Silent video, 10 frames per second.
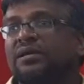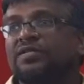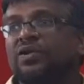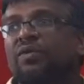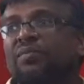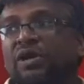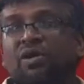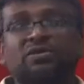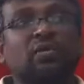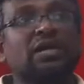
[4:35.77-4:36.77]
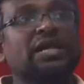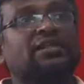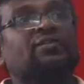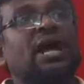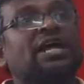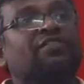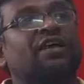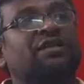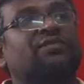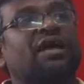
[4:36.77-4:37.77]
So because only dwarf
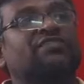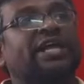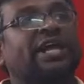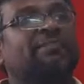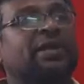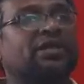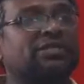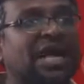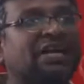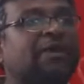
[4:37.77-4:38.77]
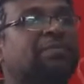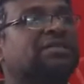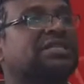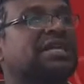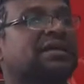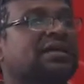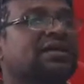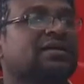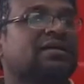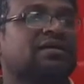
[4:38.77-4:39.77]
and dwarf, they can produce 100%
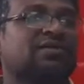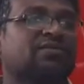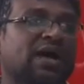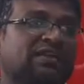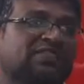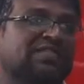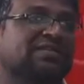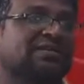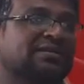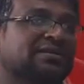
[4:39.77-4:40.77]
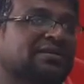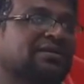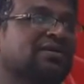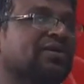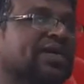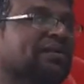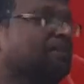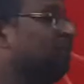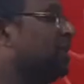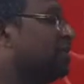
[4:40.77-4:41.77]
dwarfs. Okay,
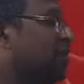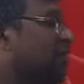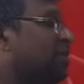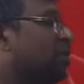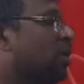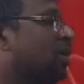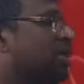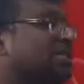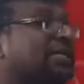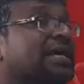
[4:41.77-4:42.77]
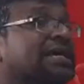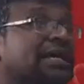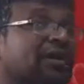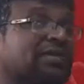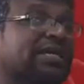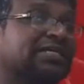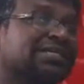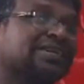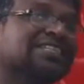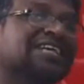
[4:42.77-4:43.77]
so that is what it is. Now this
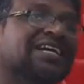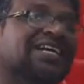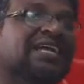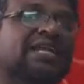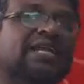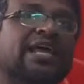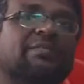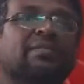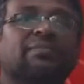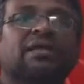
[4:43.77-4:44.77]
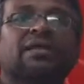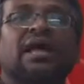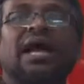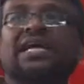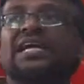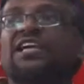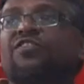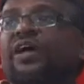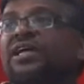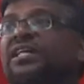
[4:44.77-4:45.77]
resulted in him
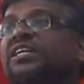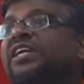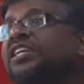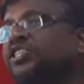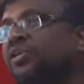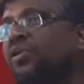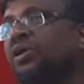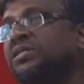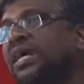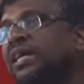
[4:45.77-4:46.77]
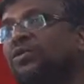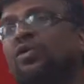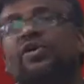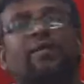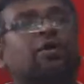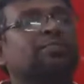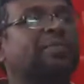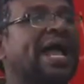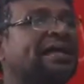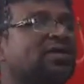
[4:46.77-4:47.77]
identifying the test cross. I told you about
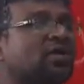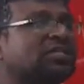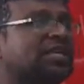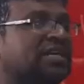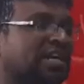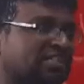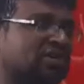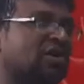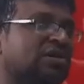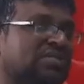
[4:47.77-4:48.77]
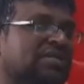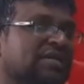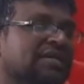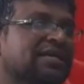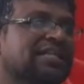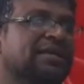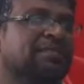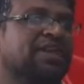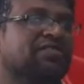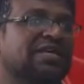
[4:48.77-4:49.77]
back cross and test cross in the
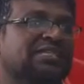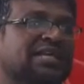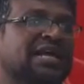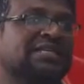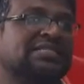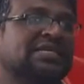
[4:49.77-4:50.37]
previous class.